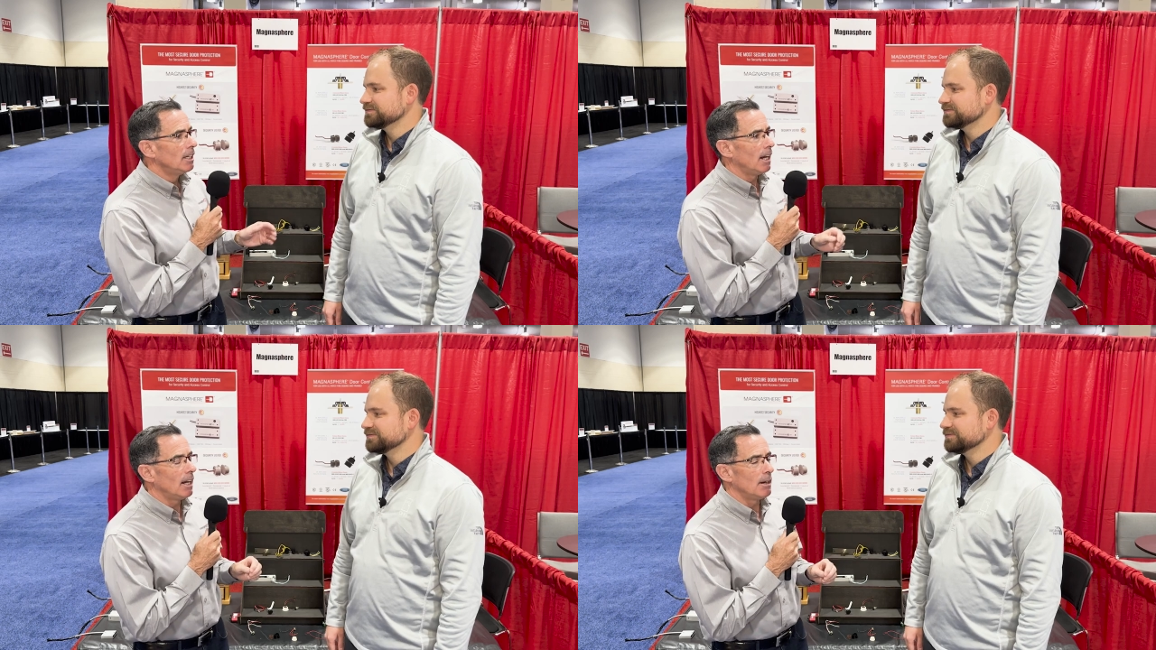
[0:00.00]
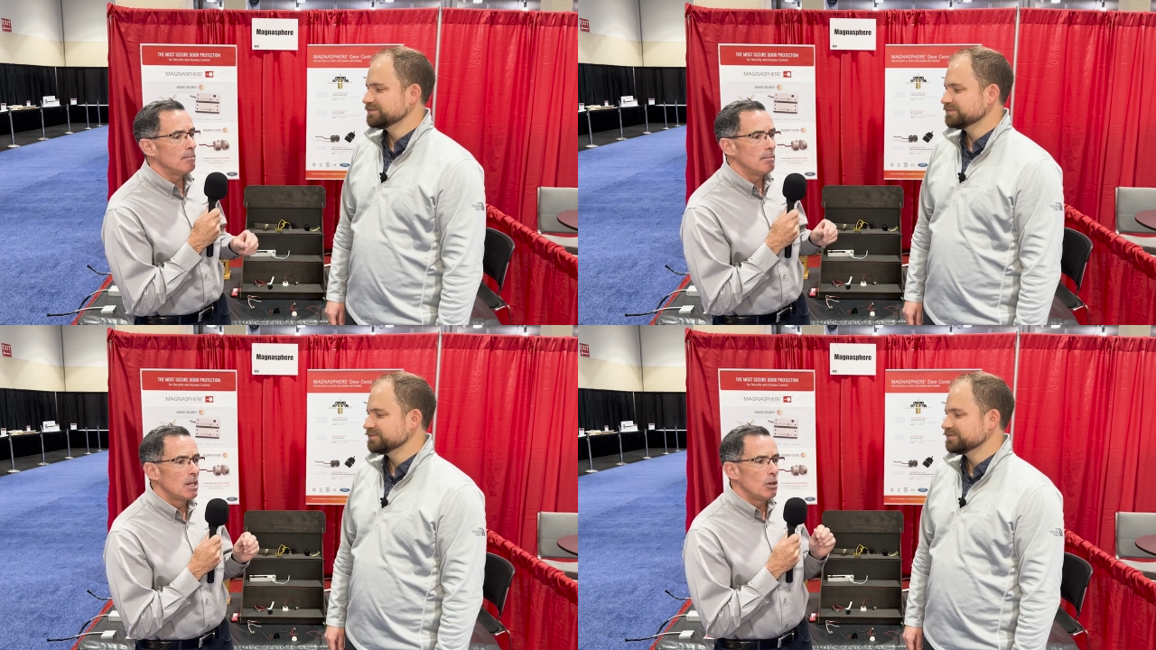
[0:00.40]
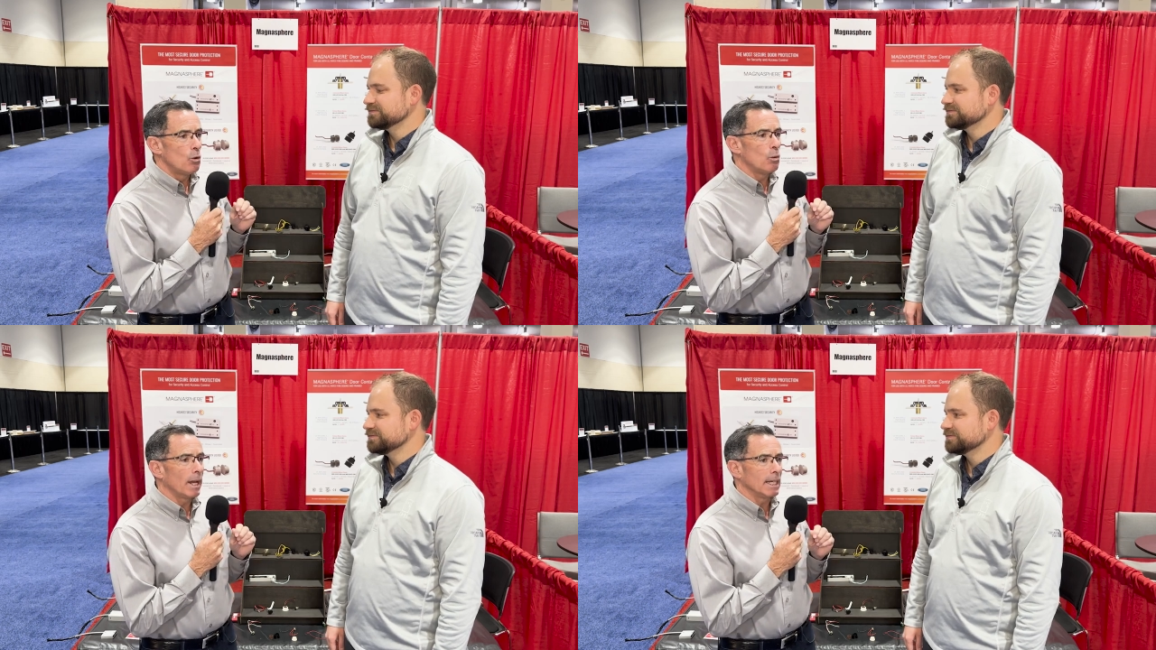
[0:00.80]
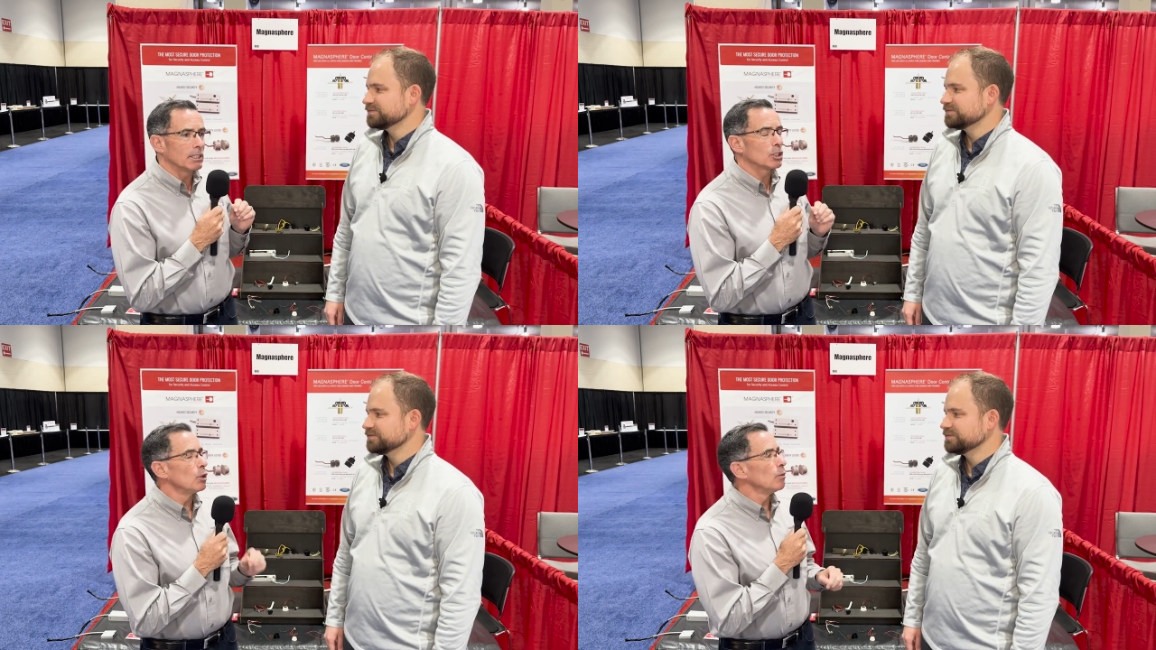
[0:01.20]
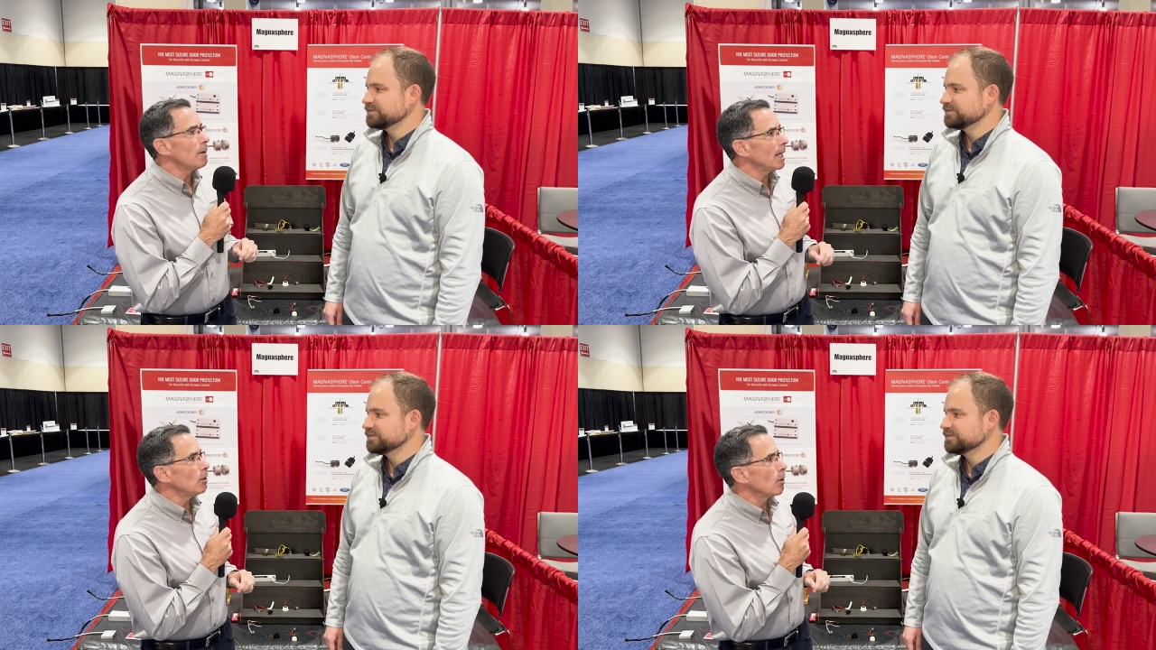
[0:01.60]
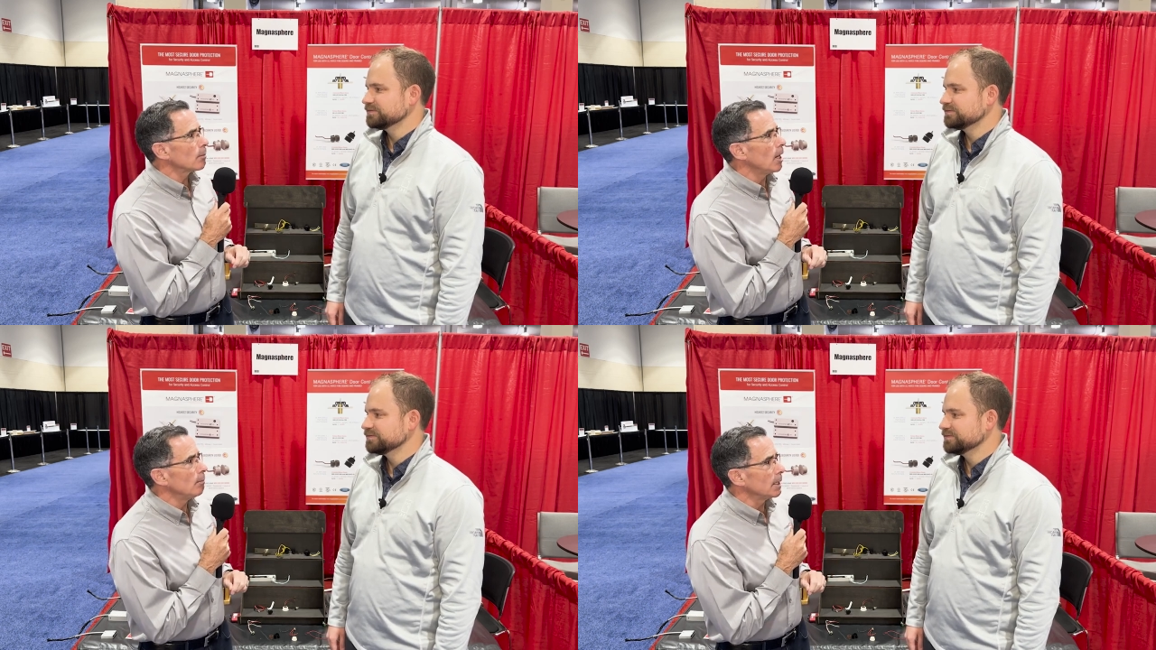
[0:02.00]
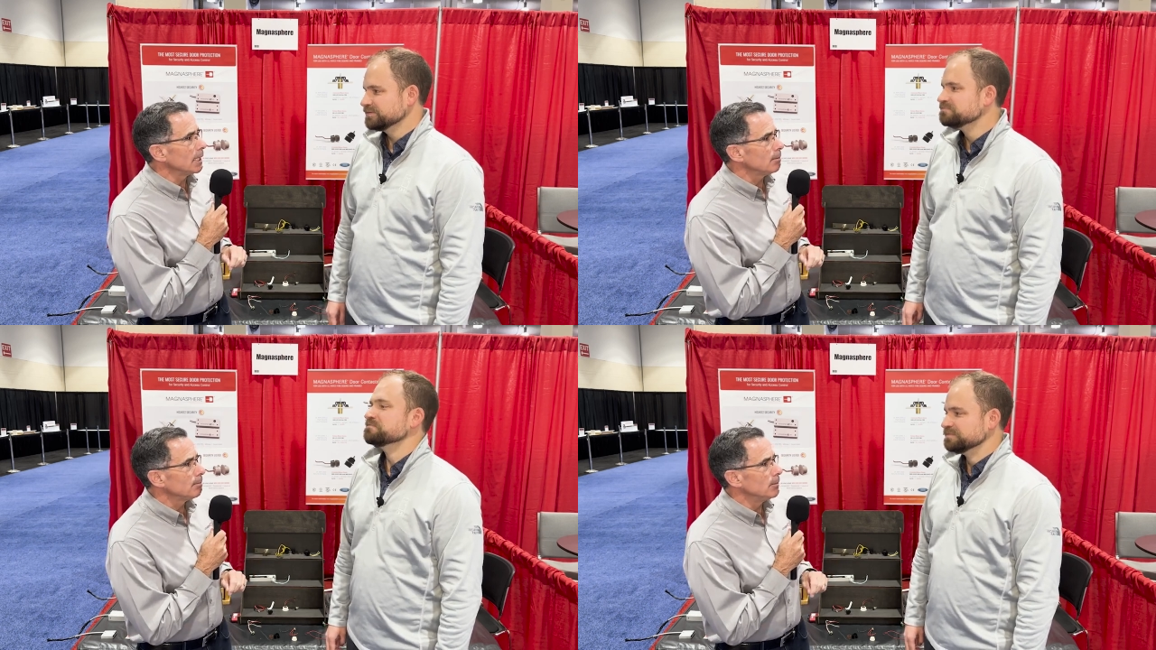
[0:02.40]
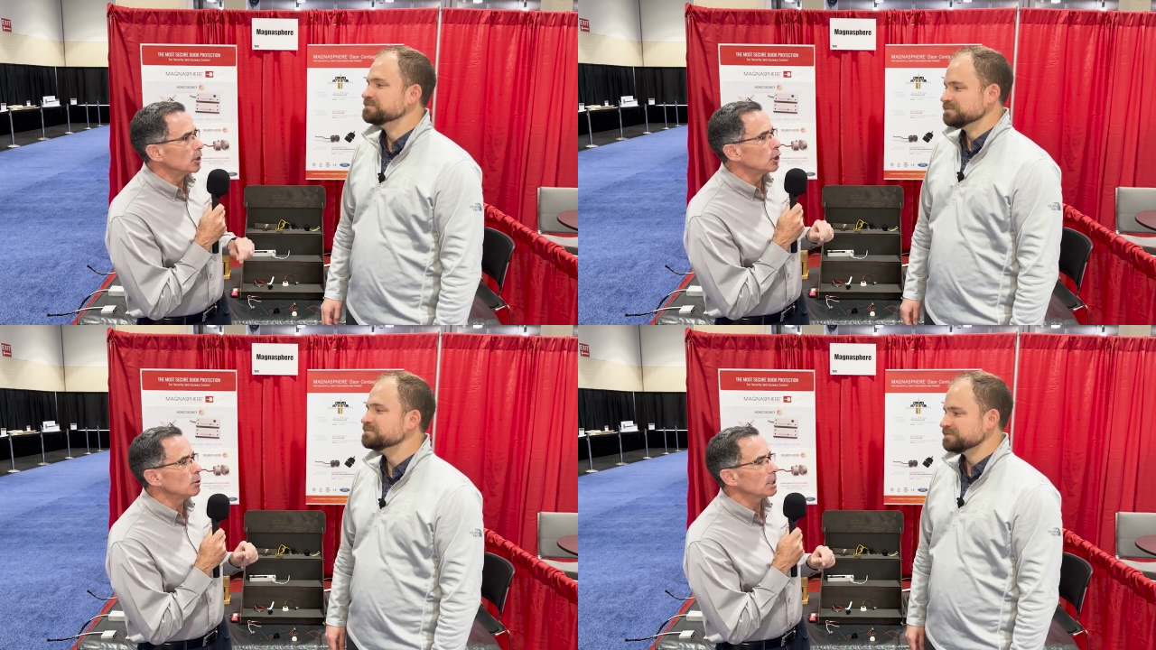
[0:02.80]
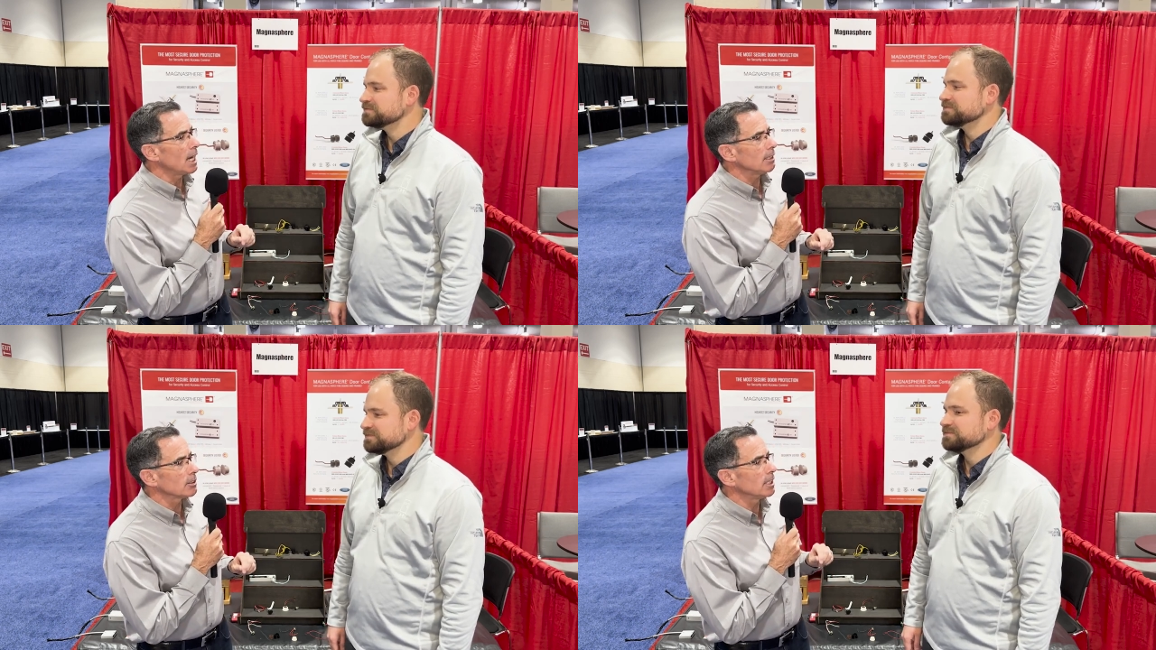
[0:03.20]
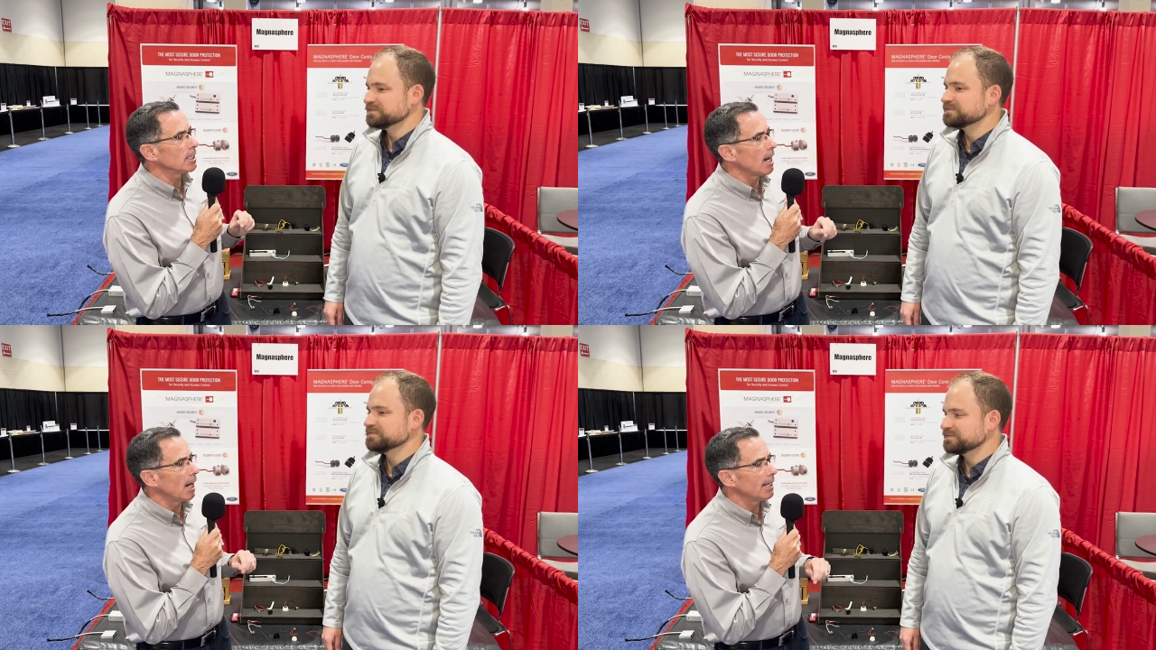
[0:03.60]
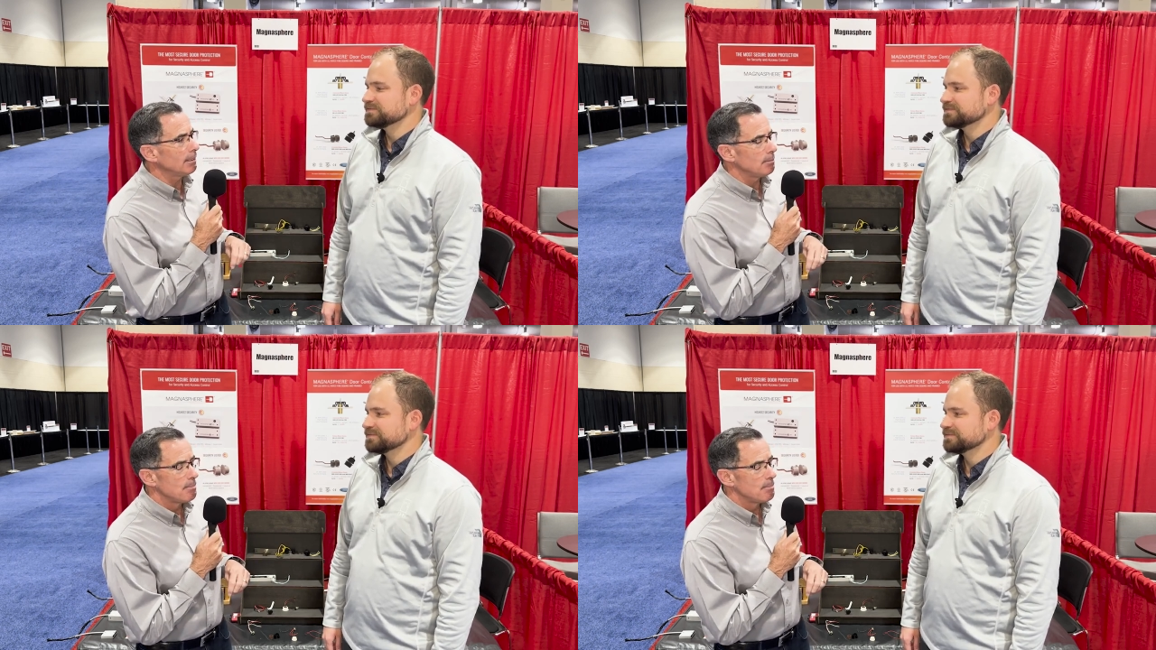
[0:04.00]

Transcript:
Speaker 1: Um, when I sold my alarm company in 2009,